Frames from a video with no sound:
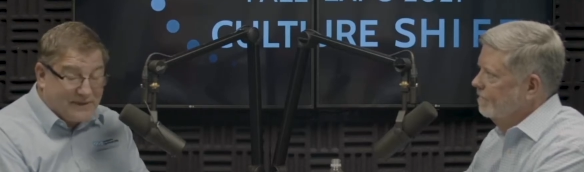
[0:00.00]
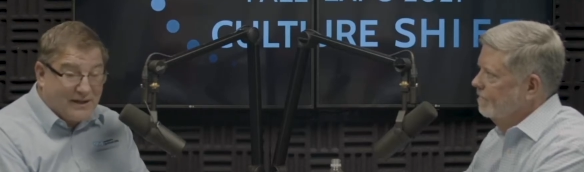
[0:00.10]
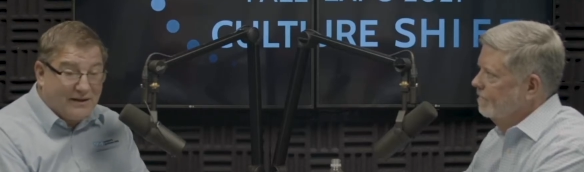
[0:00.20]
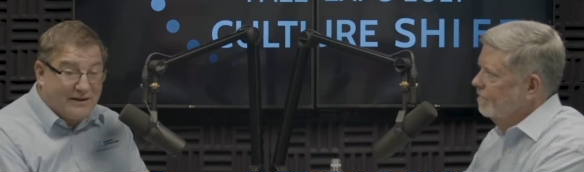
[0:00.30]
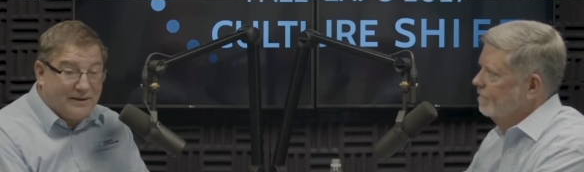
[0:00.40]

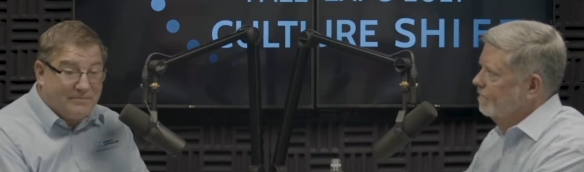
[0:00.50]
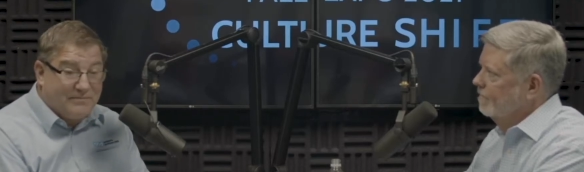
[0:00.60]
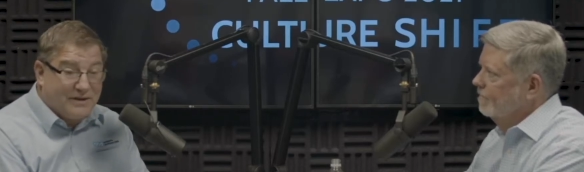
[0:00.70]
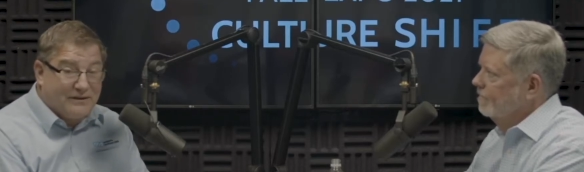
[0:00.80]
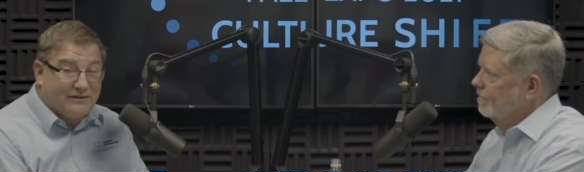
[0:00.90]
Speaker 1: Um,
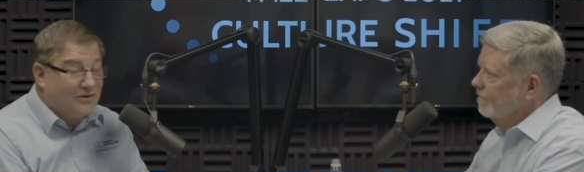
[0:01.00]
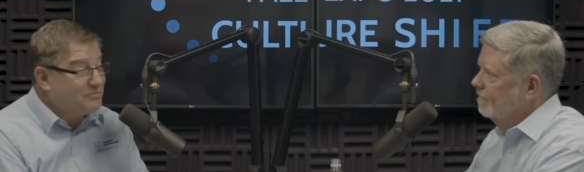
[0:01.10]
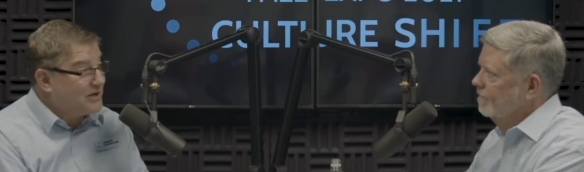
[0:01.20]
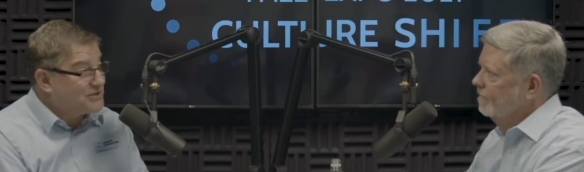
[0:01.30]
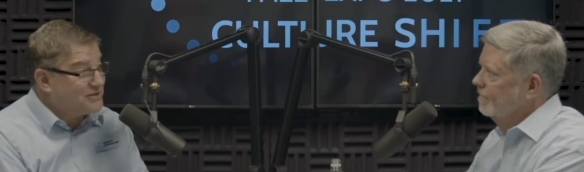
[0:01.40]
no
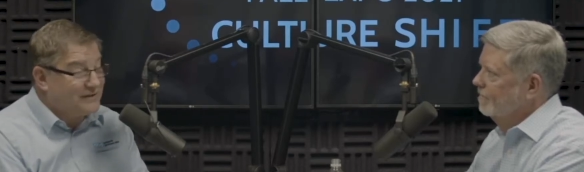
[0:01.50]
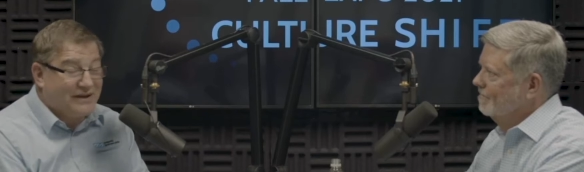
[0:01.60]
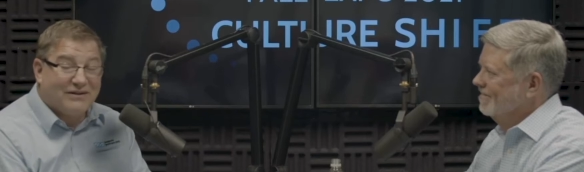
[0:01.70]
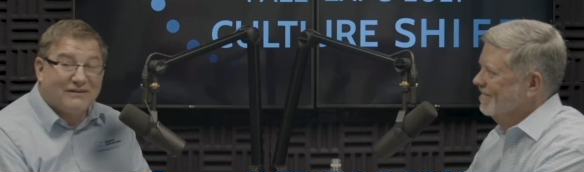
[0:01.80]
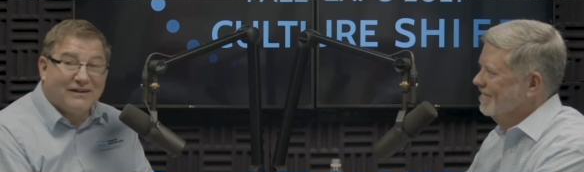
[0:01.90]
pressure
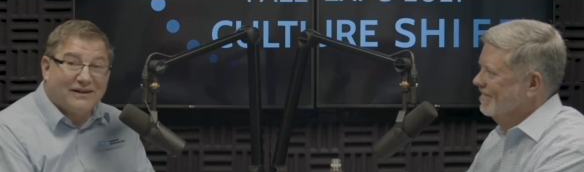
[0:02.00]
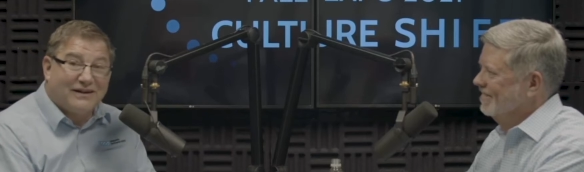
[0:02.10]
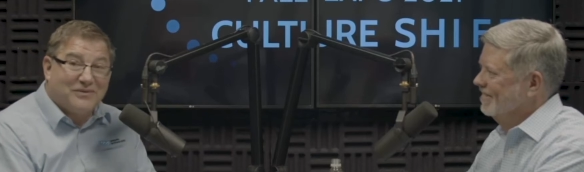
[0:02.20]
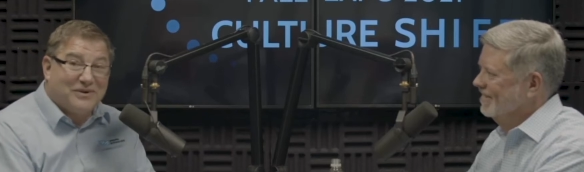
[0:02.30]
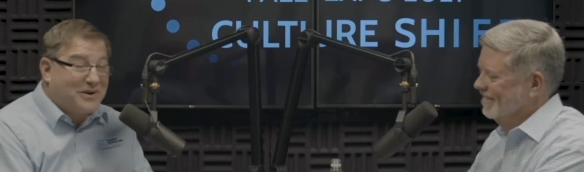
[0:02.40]
there. Uh,
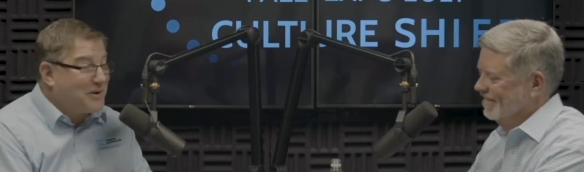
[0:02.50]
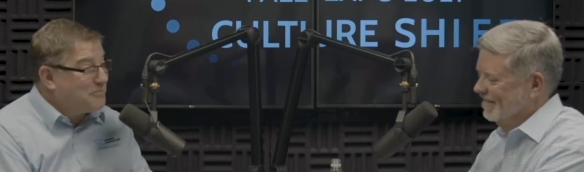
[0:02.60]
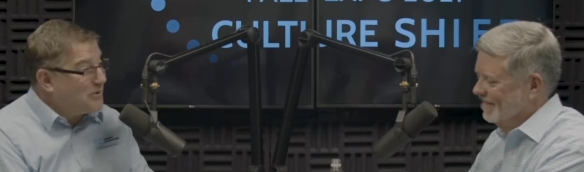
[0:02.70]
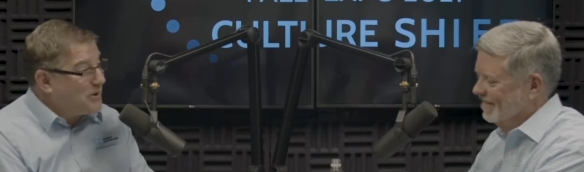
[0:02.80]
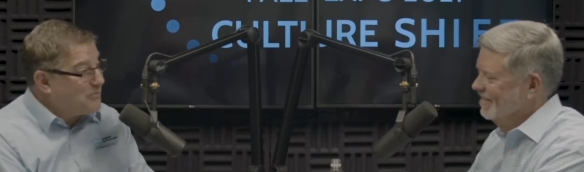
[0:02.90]
on our,
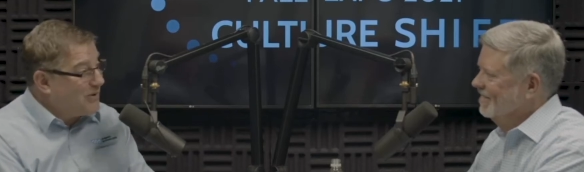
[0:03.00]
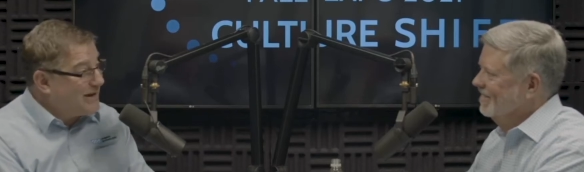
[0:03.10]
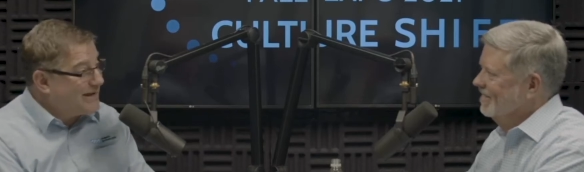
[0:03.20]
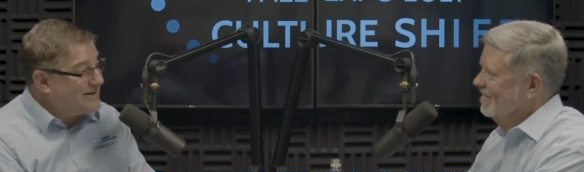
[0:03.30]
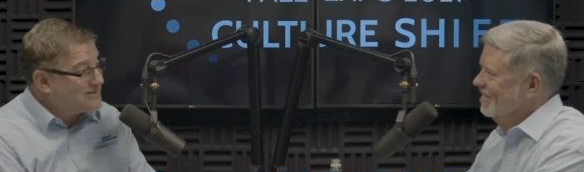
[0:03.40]
our
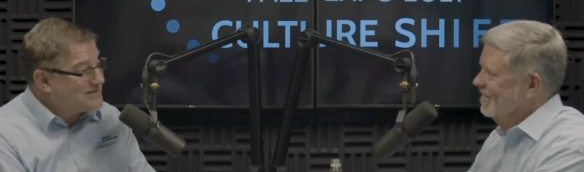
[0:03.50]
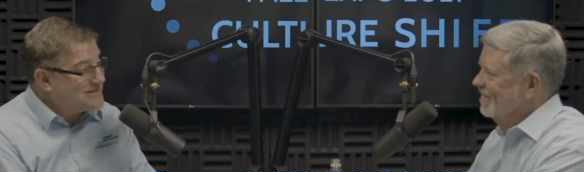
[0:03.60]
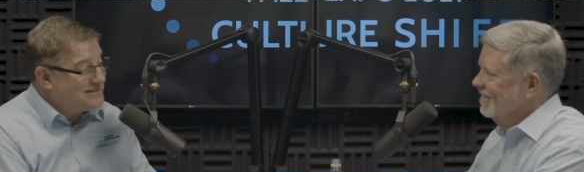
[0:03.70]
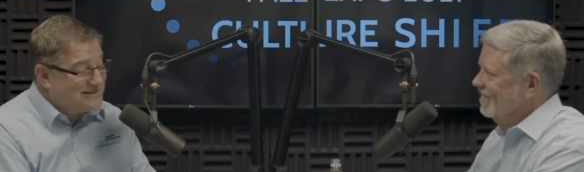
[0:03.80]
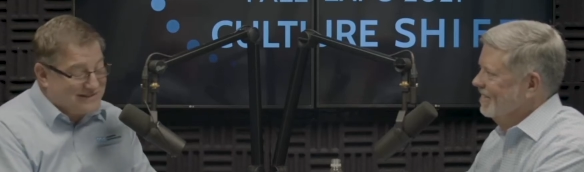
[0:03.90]
breakout
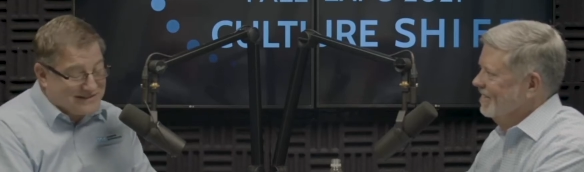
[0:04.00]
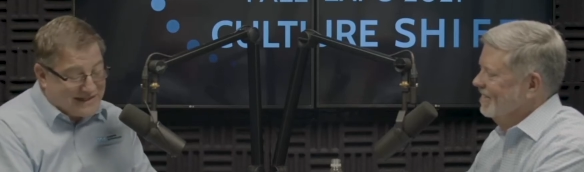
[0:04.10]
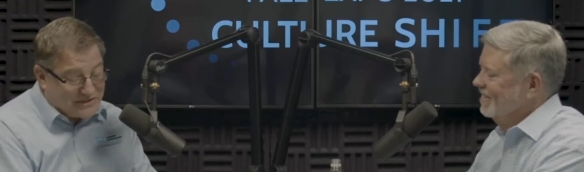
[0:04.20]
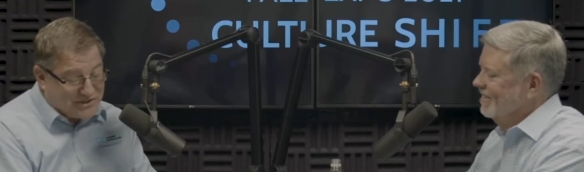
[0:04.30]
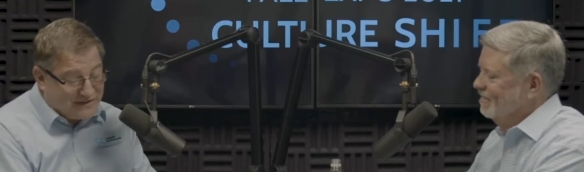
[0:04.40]
uh,
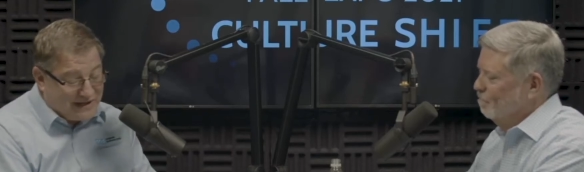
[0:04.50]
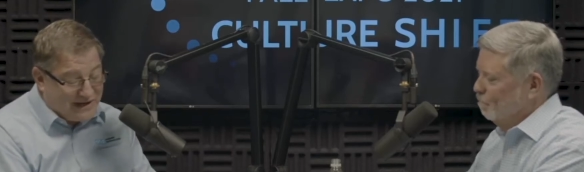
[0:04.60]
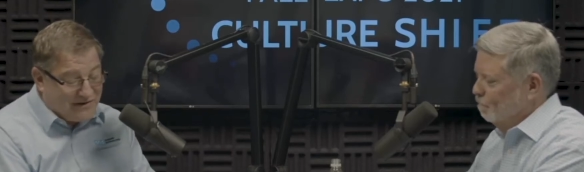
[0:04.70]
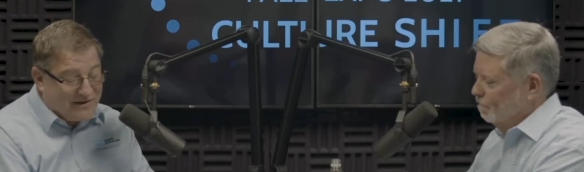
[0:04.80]
session there